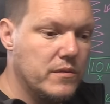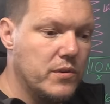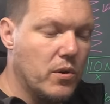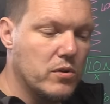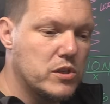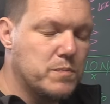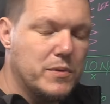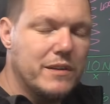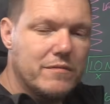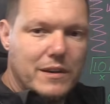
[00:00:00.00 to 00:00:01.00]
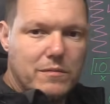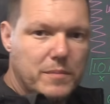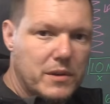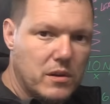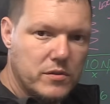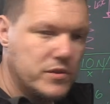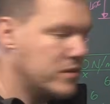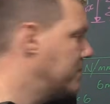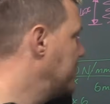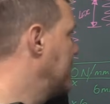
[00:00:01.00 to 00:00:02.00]
your spring rate will be
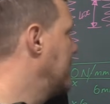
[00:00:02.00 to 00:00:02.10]
constant,